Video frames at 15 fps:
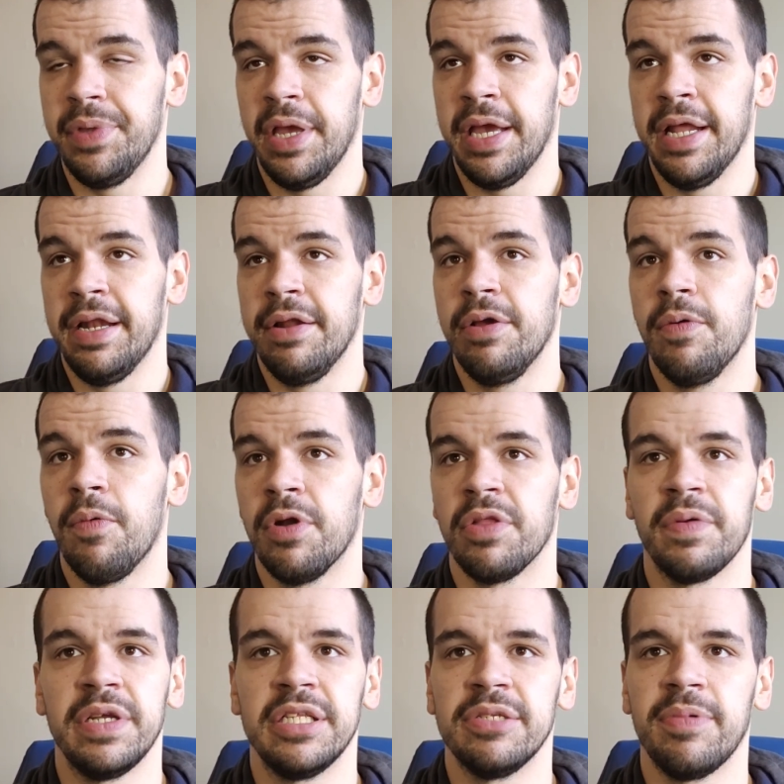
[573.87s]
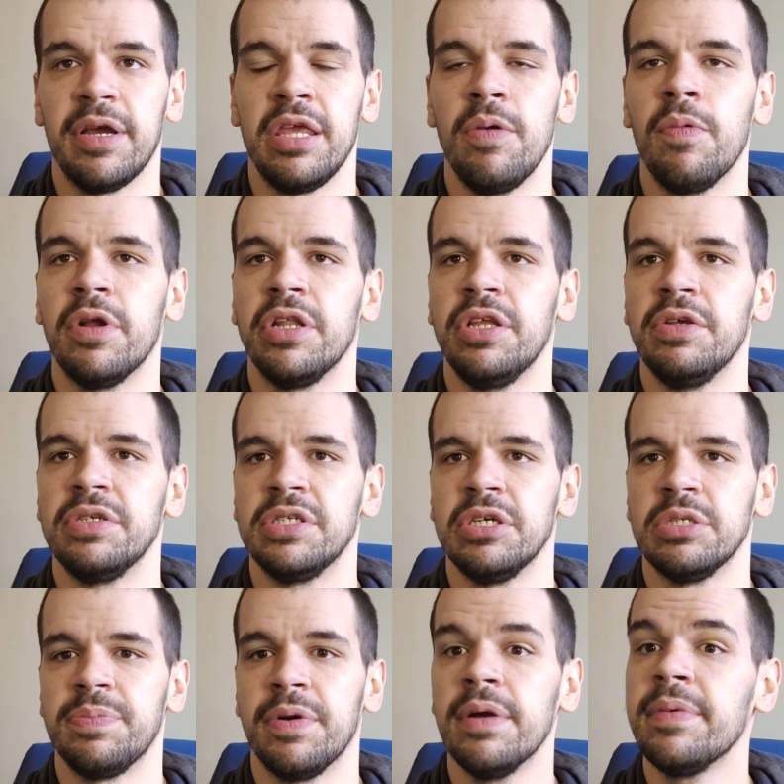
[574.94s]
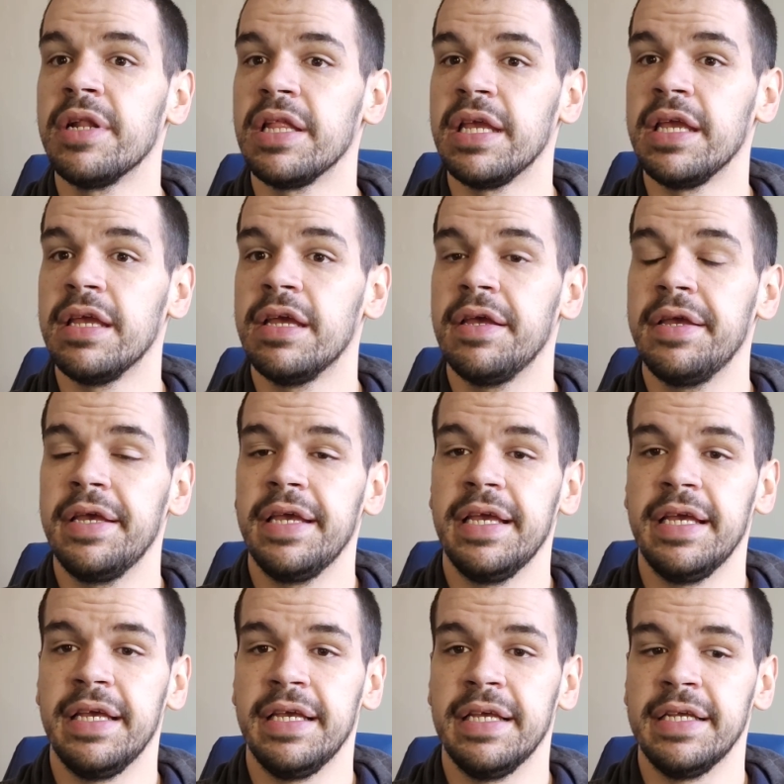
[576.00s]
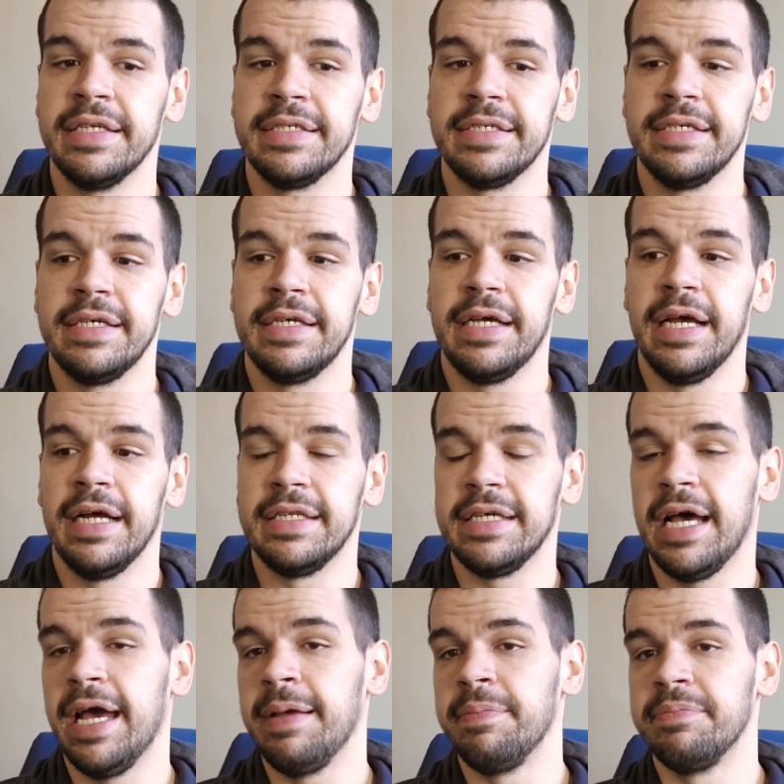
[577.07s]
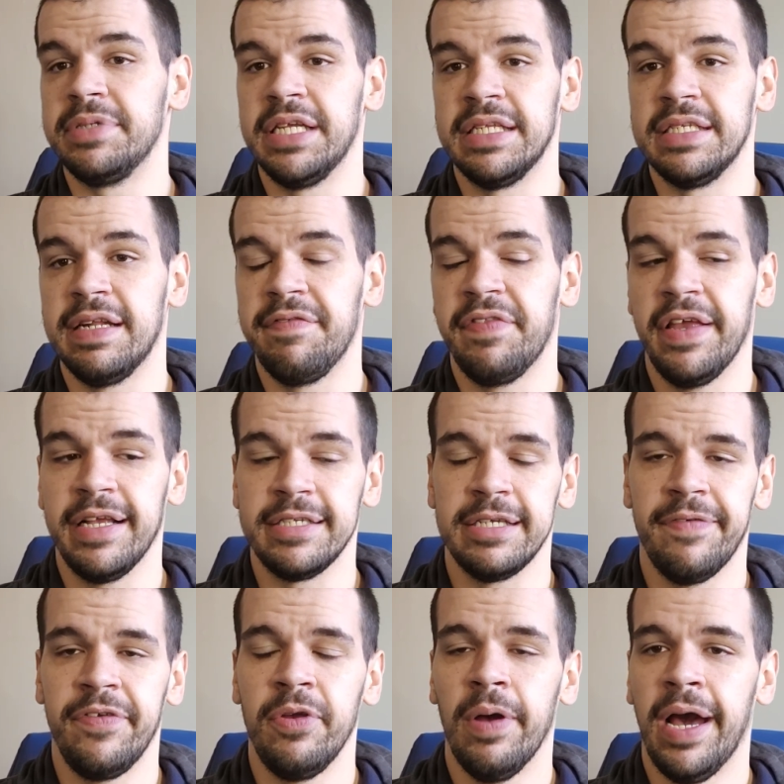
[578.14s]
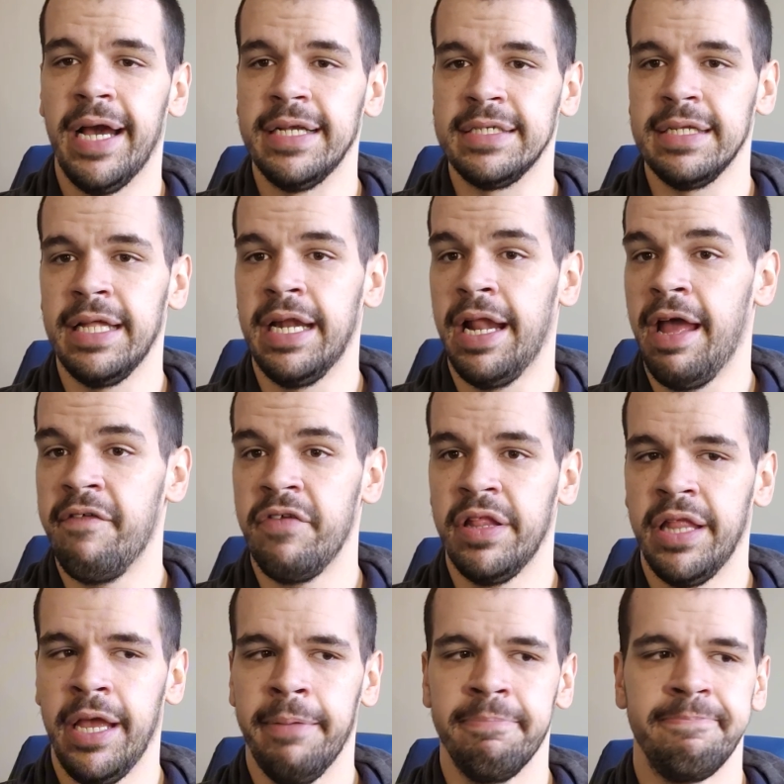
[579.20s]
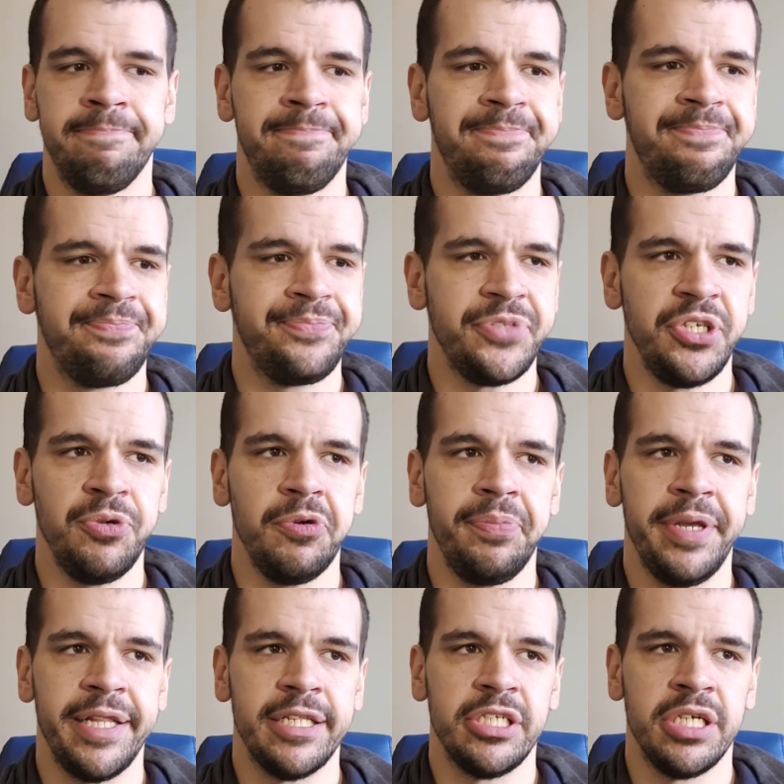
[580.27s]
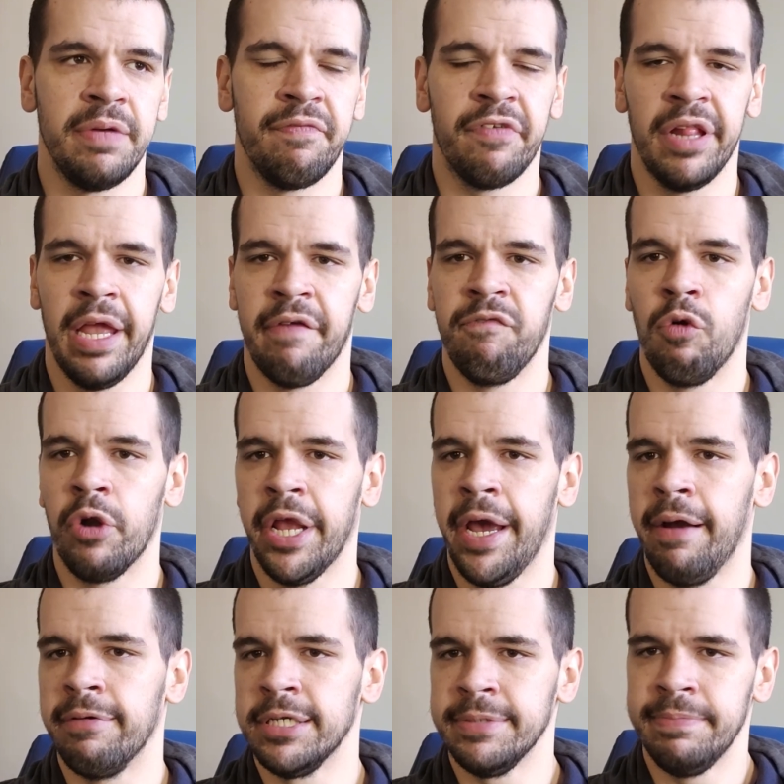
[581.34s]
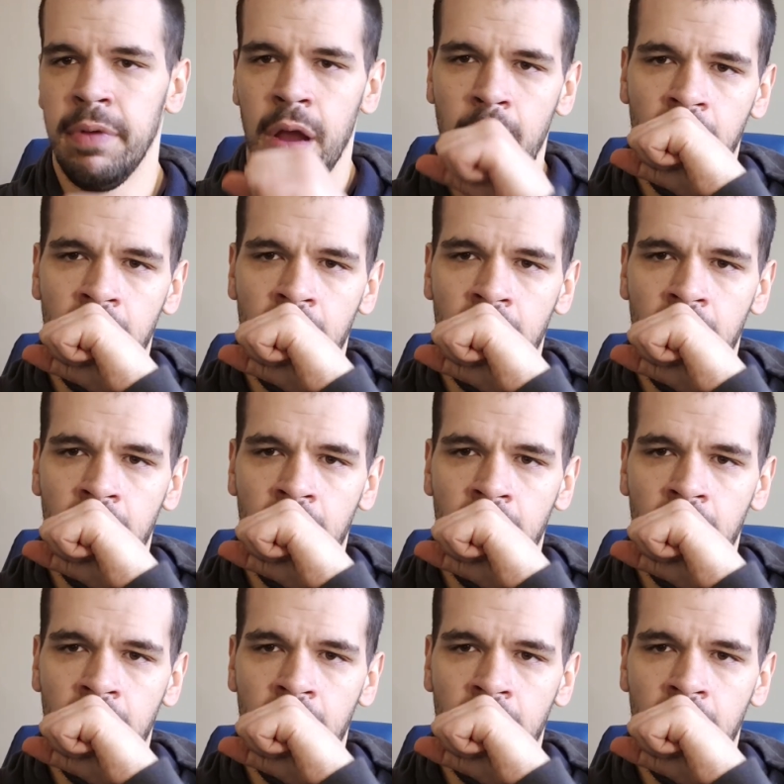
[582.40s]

And one of the reasons why you wouldn't use those permanently is a time sensitive thing. So if you isolated everything, you would be in the gym for like 40 hours.